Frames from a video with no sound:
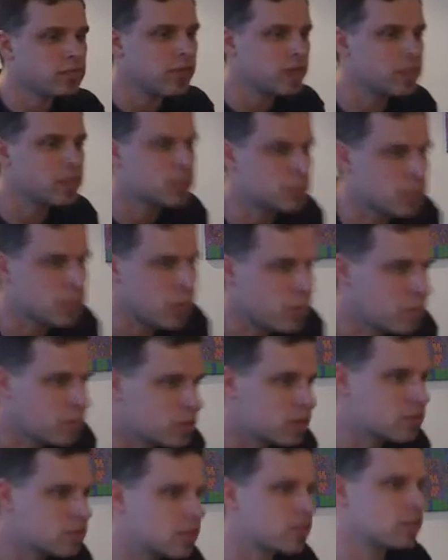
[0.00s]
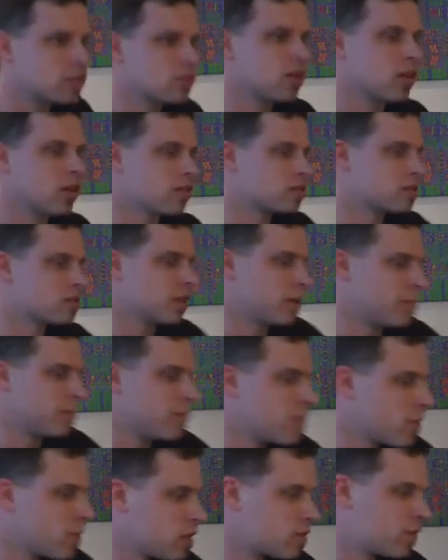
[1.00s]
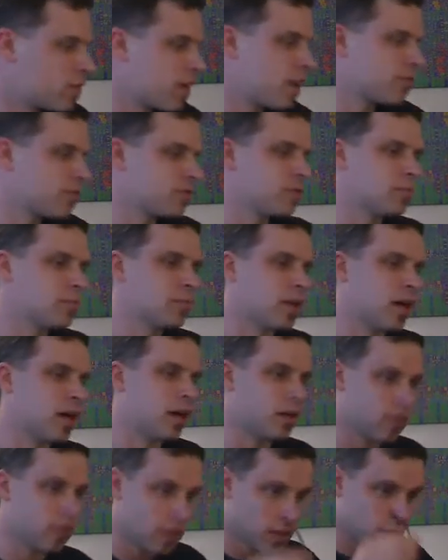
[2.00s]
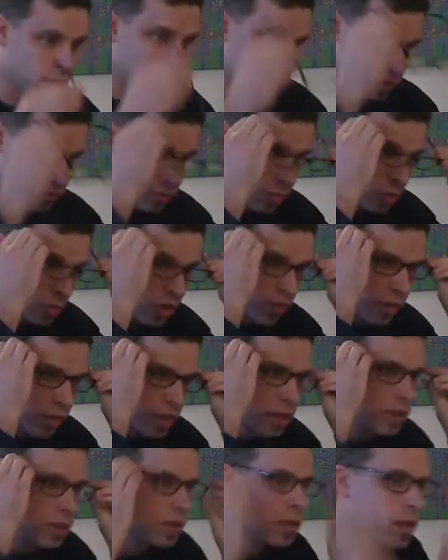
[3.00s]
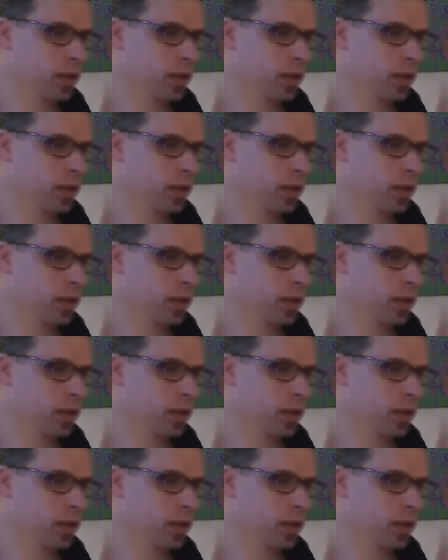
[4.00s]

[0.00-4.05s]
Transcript: run into problems. It's not it's far from perfect.